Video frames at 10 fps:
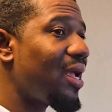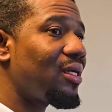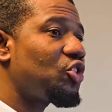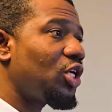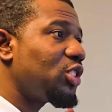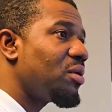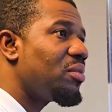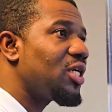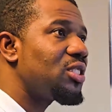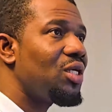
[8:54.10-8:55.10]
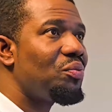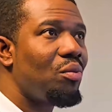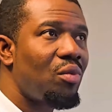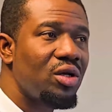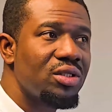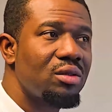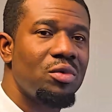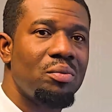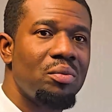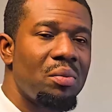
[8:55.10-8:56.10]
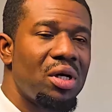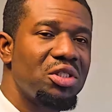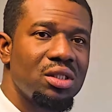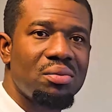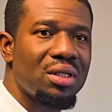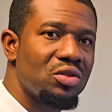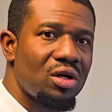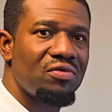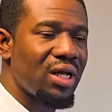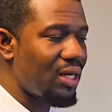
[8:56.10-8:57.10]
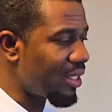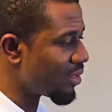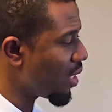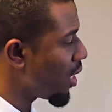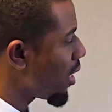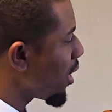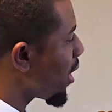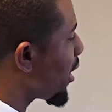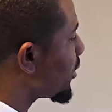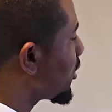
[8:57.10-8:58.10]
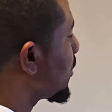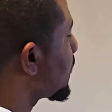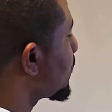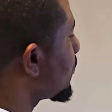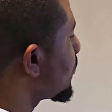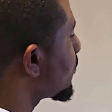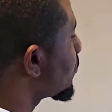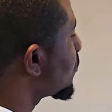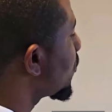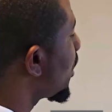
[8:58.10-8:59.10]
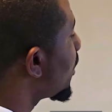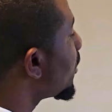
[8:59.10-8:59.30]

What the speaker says: church membership, mosque membership, and stuff like that. And the